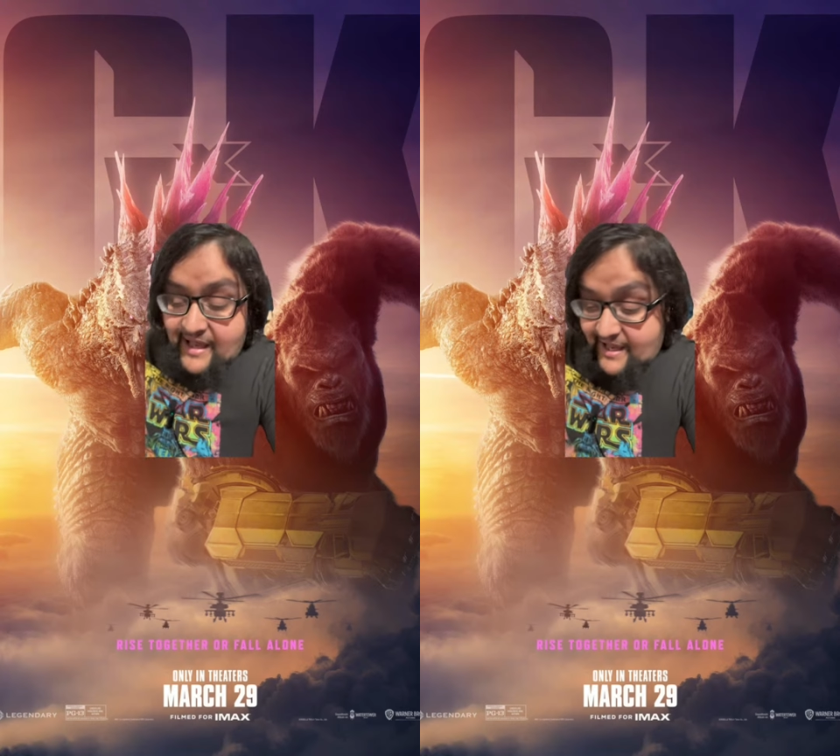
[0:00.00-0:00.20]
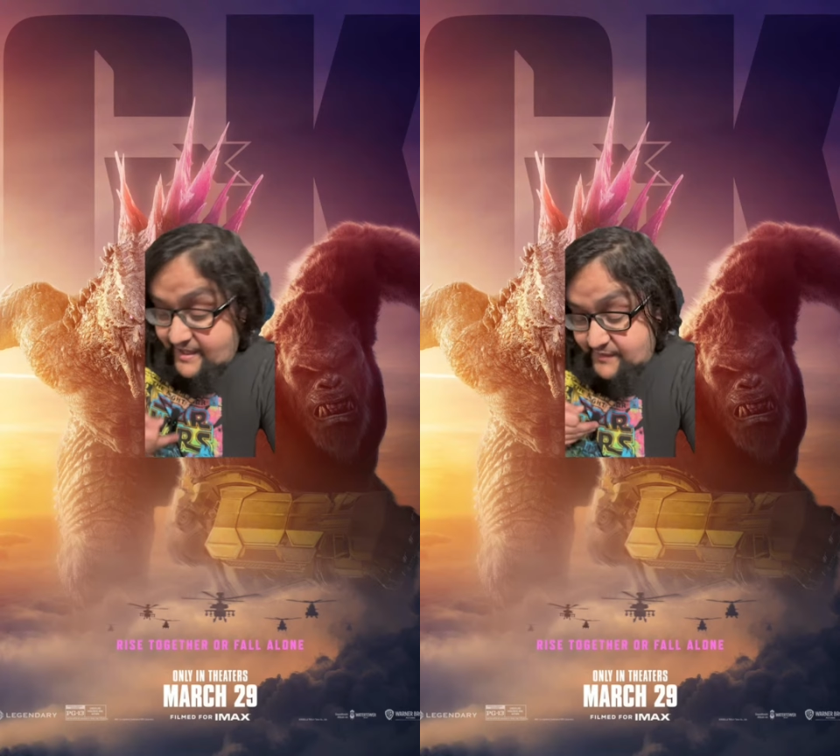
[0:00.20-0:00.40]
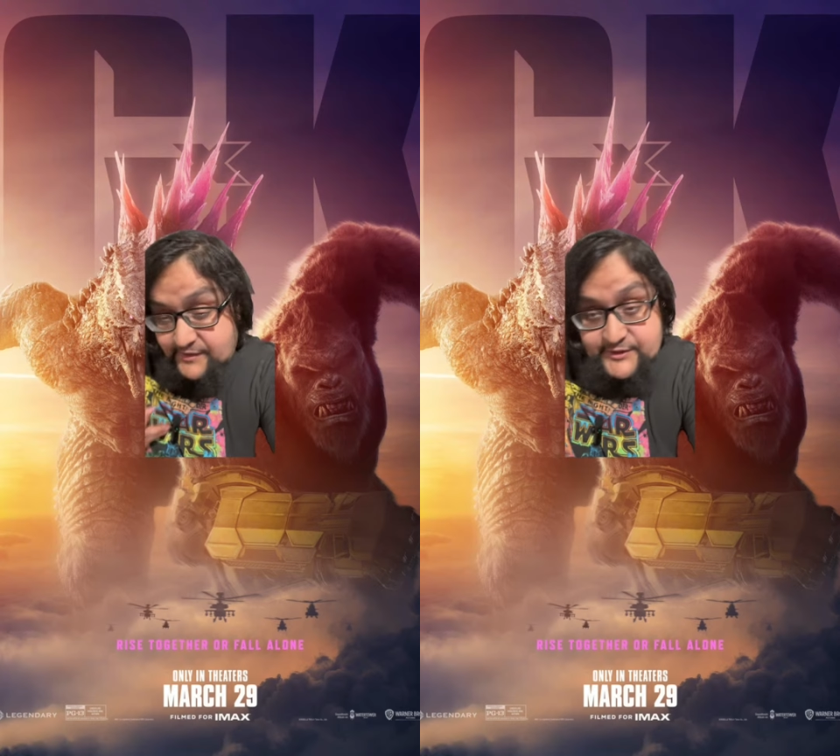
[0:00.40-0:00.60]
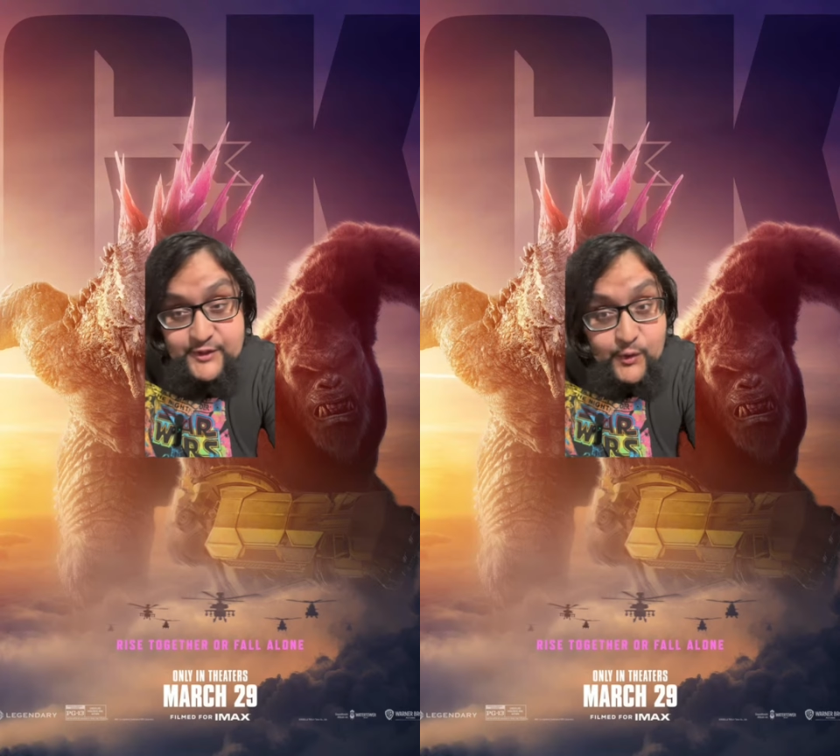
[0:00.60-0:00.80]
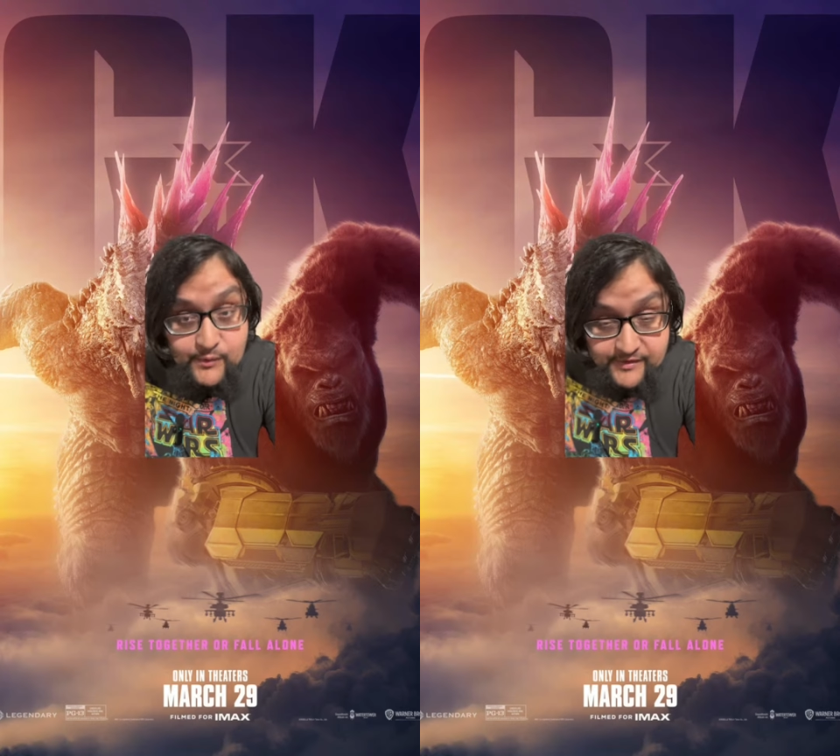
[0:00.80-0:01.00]
and the
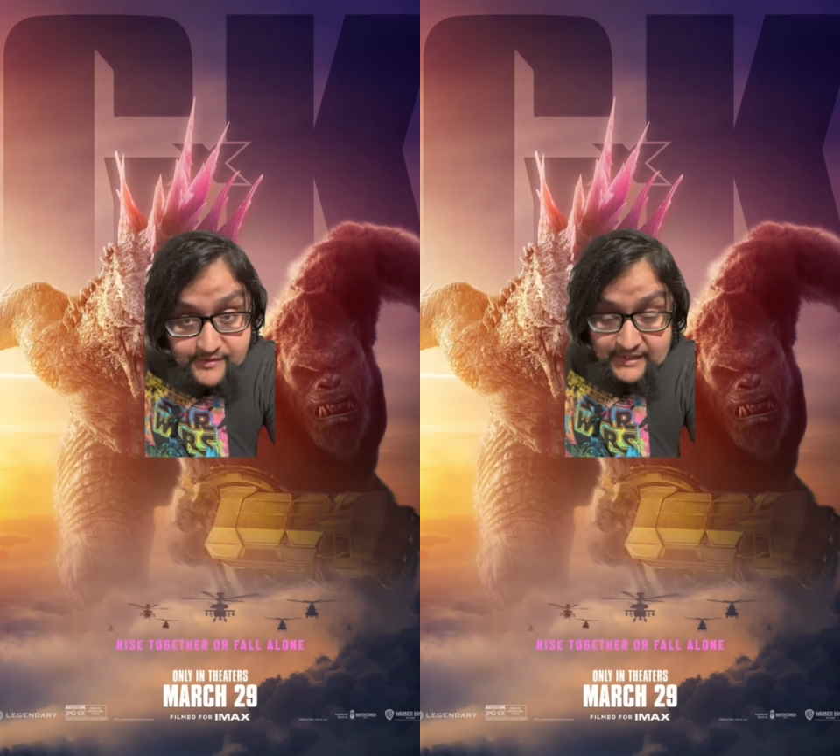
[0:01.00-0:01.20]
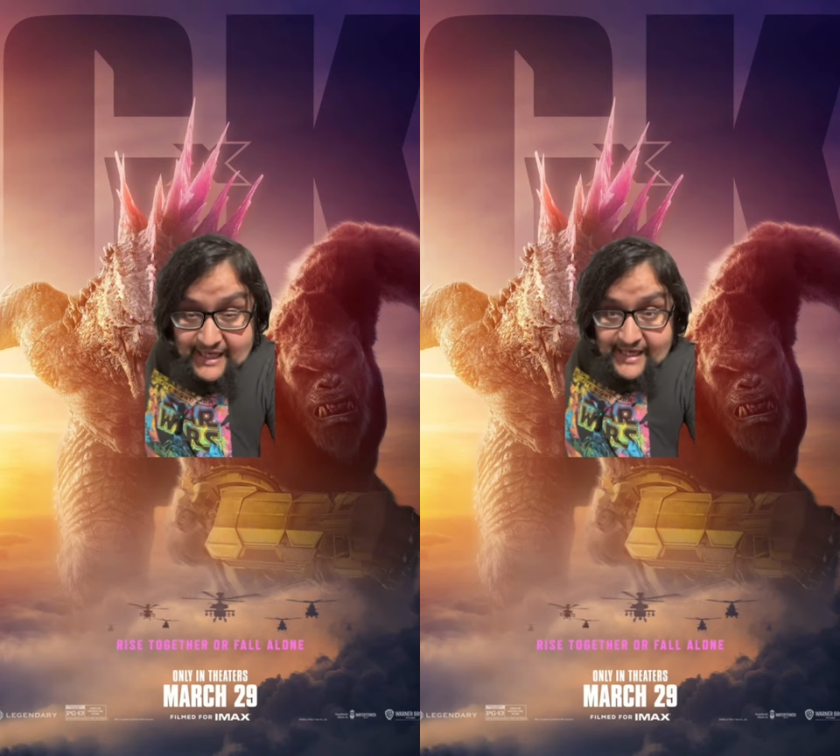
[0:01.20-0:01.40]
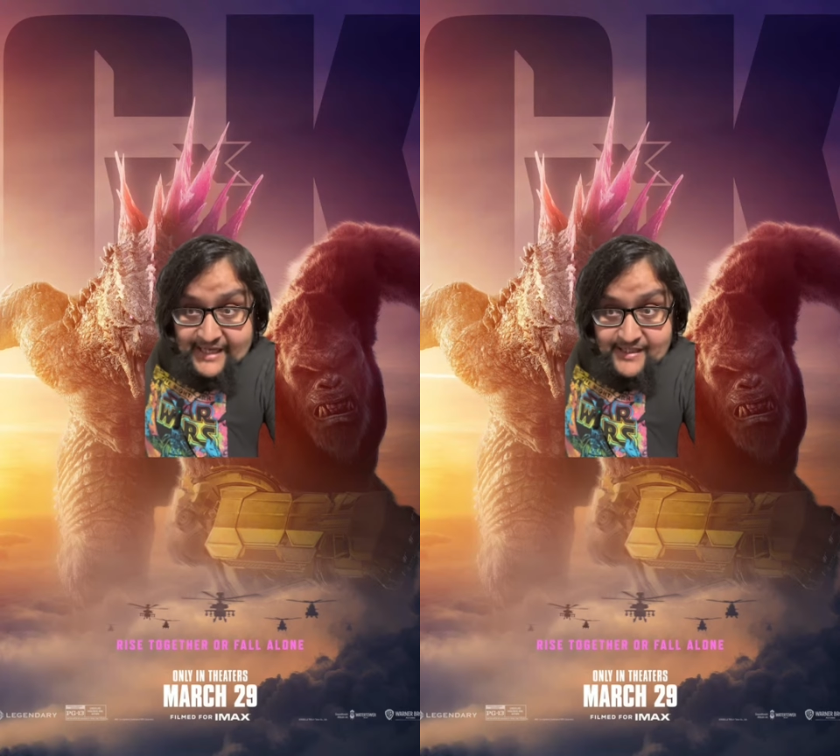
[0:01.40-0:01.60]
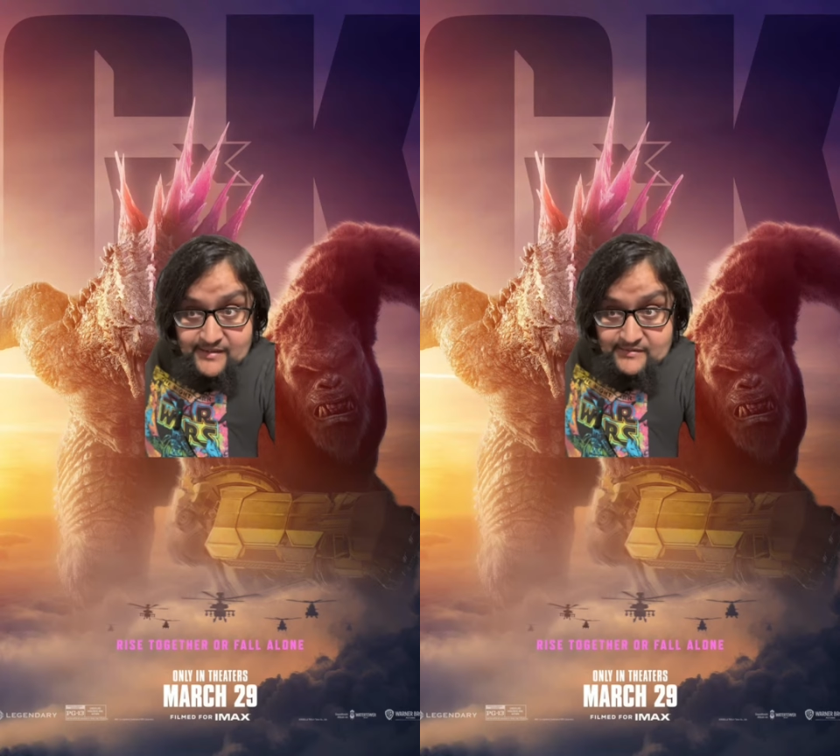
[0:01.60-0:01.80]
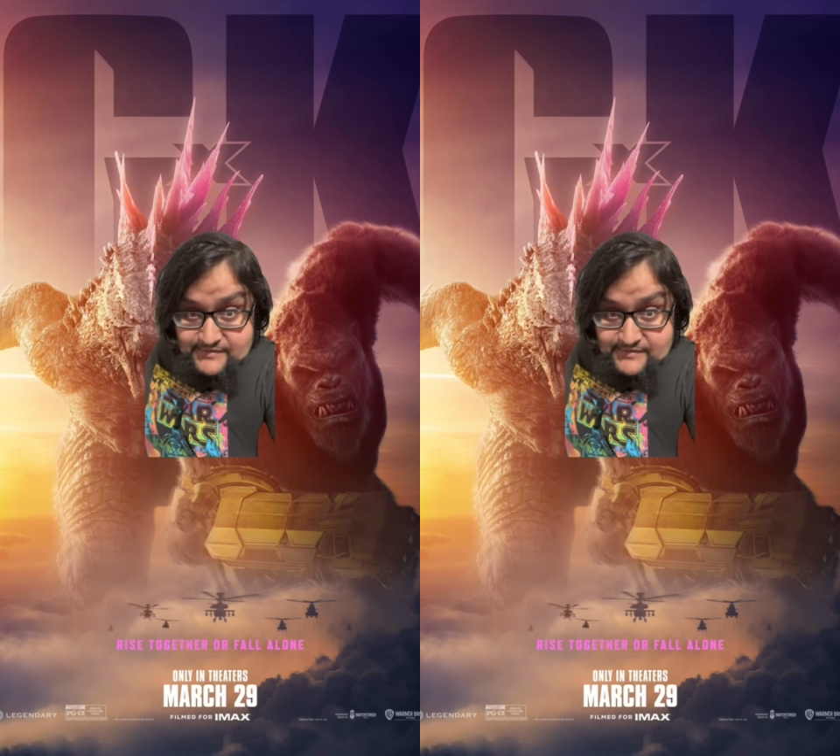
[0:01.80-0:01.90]
tooth lying